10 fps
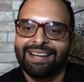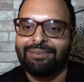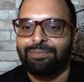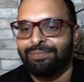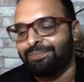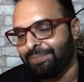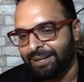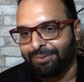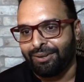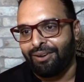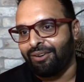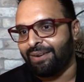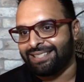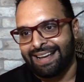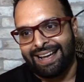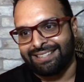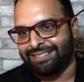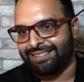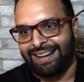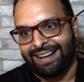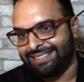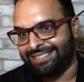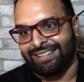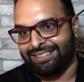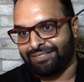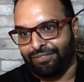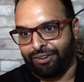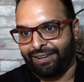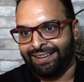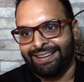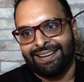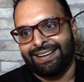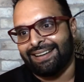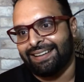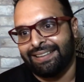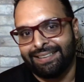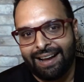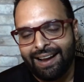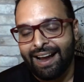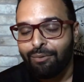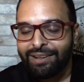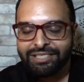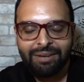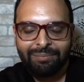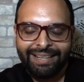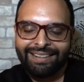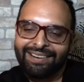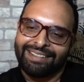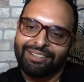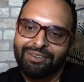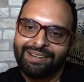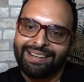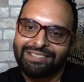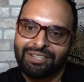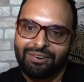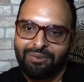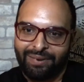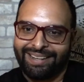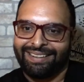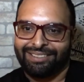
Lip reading: that people always asked us for. I want some meat on a donut, so we